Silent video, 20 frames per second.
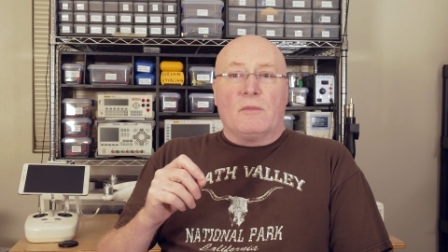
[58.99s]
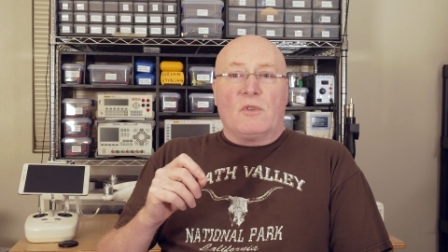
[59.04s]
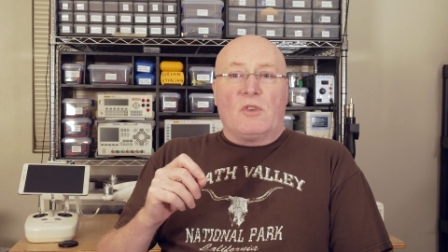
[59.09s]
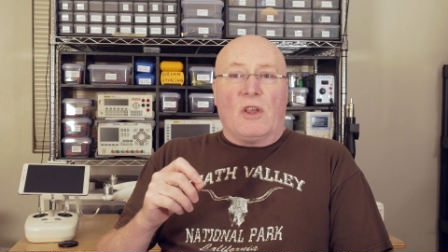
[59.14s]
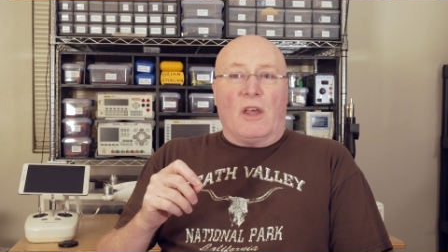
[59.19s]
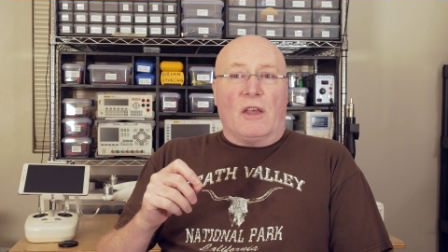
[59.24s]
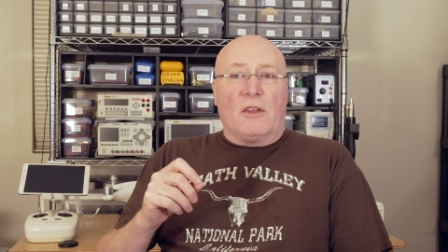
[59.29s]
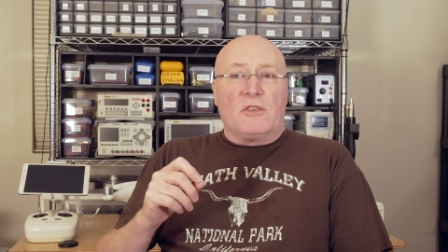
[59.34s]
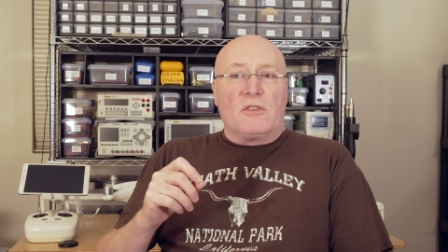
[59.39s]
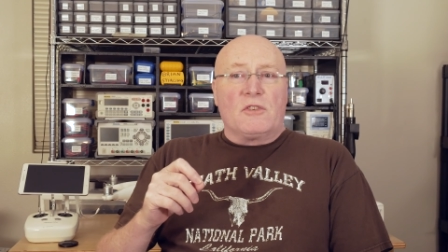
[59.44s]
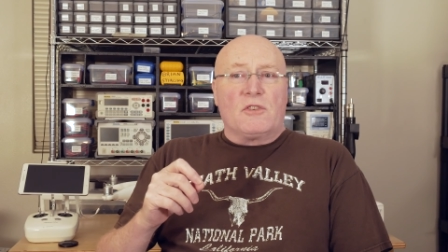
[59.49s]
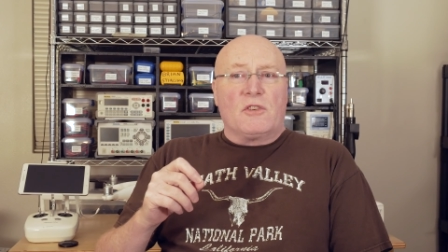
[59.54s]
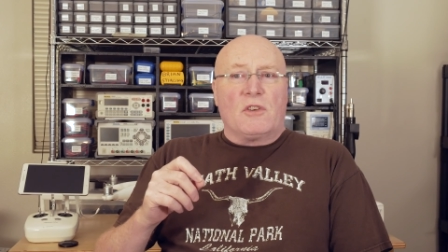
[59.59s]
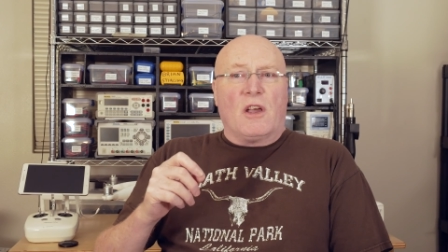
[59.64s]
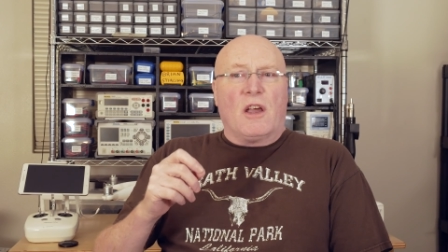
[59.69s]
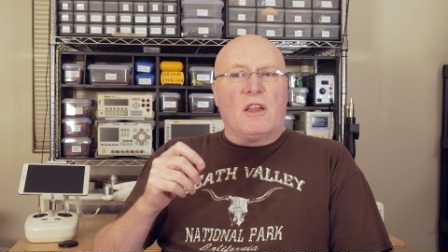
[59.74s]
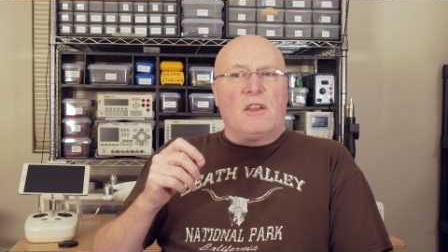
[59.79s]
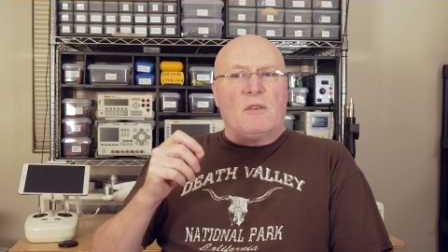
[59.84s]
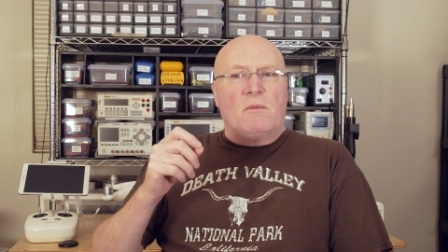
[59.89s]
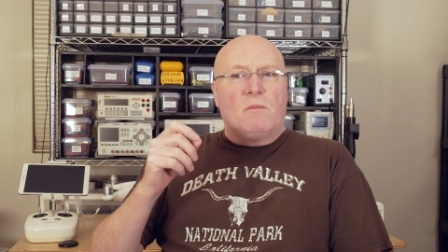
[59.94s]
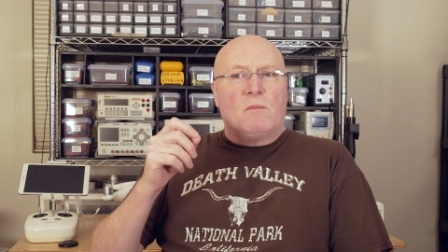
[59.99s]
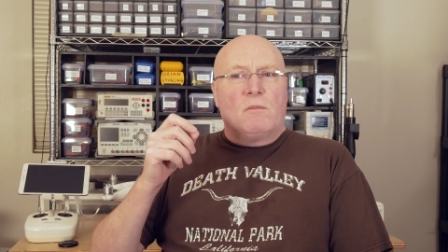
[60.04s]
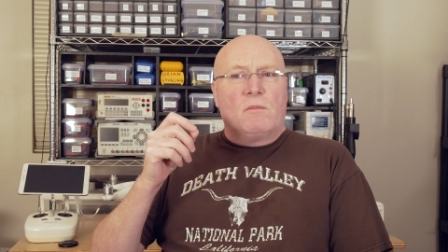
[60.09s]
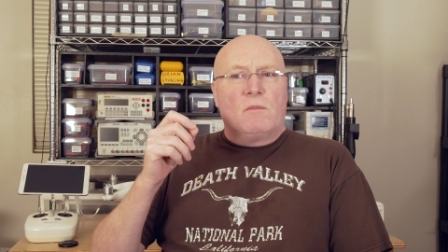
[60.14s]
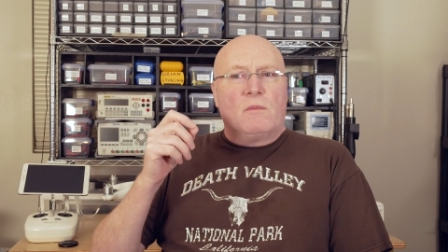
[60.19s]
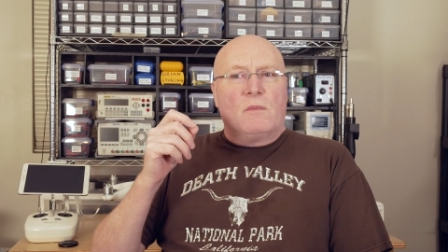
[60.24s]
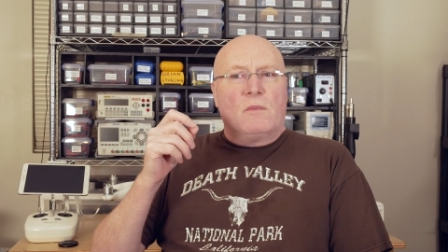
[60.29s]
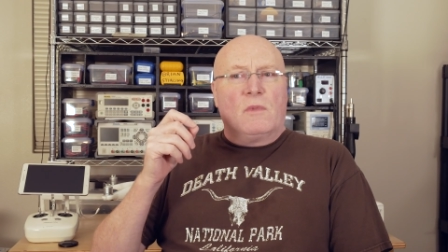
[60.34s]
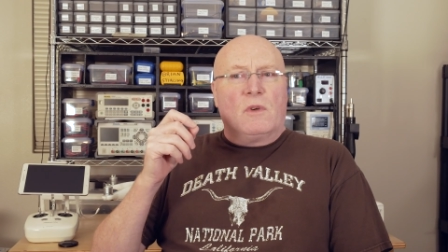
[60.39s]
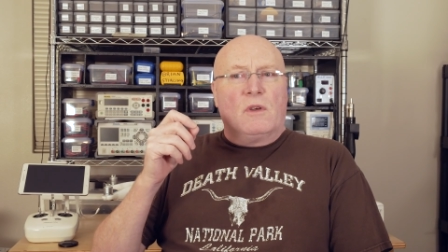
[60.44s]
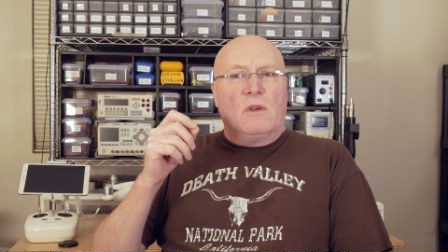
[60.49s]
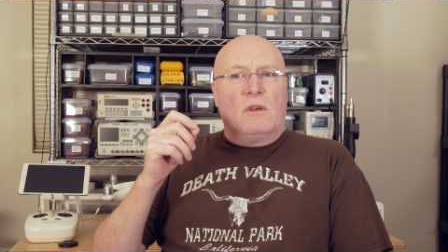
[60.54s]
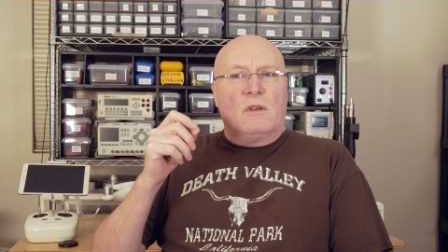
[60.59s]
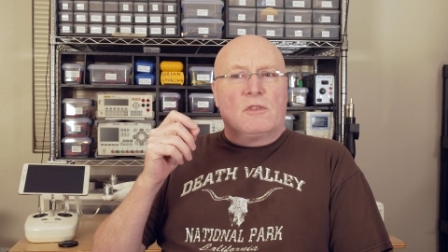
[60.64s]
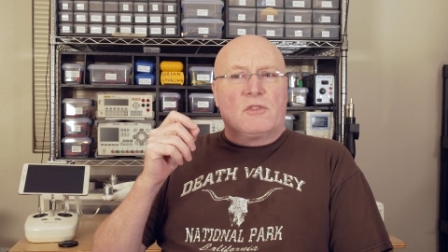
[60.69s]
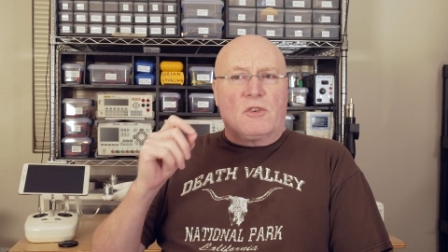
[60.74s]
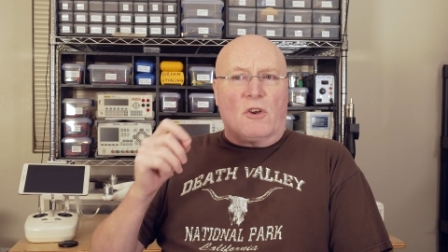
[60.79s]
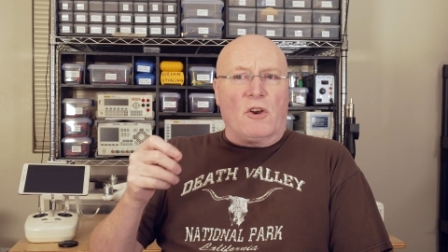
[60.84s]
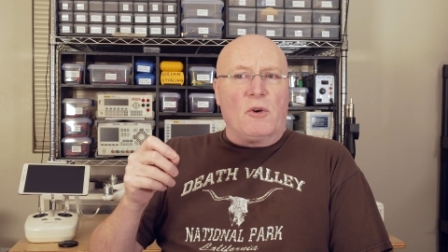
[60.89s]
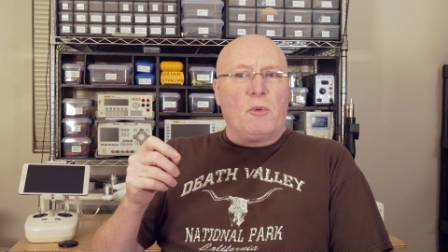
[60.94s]
tests, I
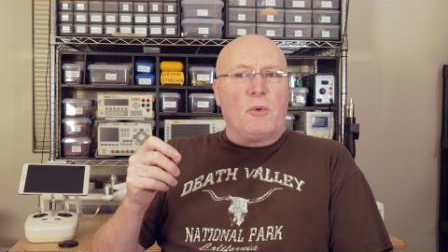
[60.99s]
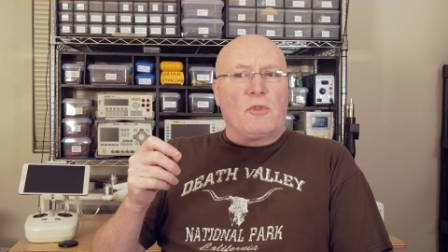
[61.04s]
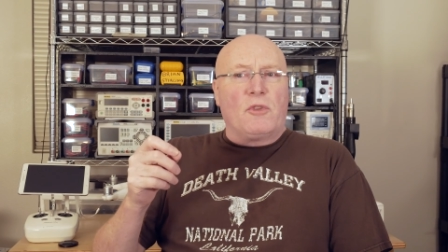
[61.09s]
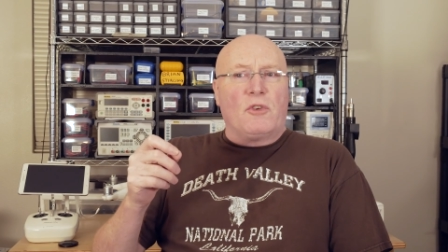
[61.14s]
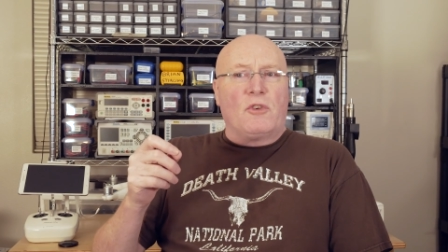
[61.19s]
start with